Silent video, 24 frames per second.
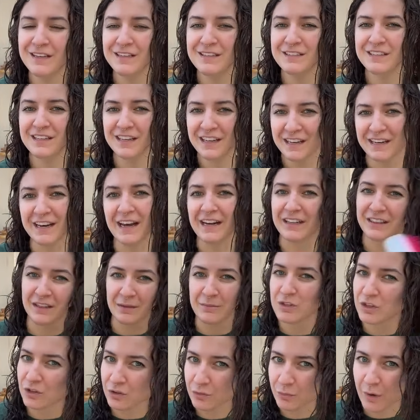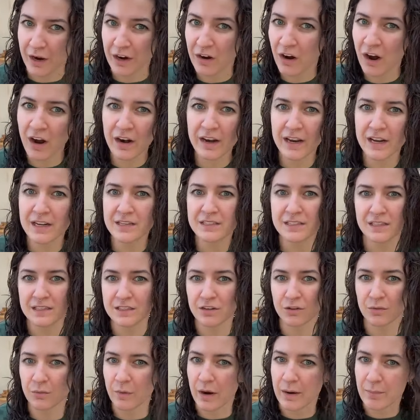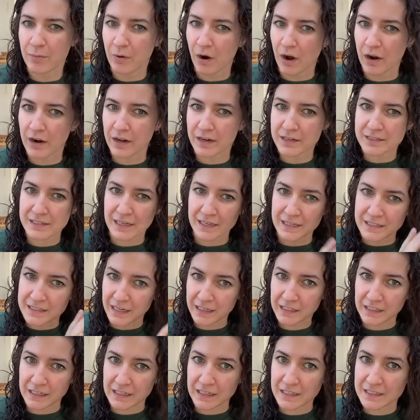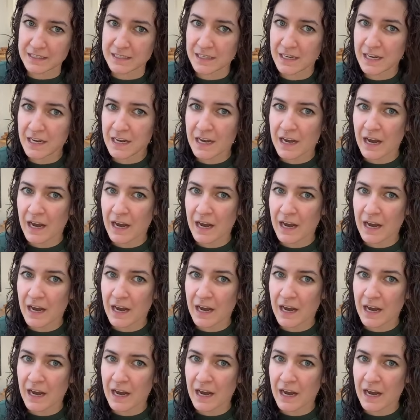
to connect them to the right audience and to the right products and techniques.